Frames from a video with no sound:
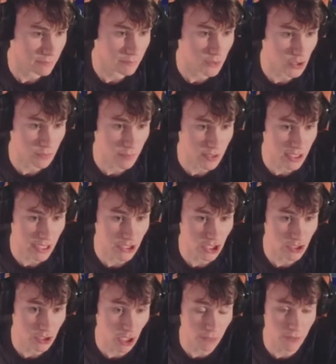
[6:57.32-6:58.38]

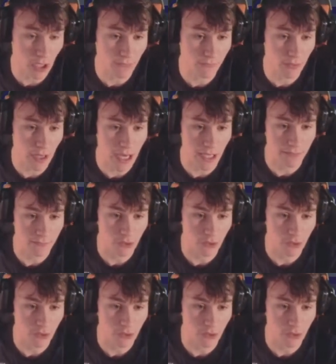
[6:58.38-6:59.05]
Just not Varane,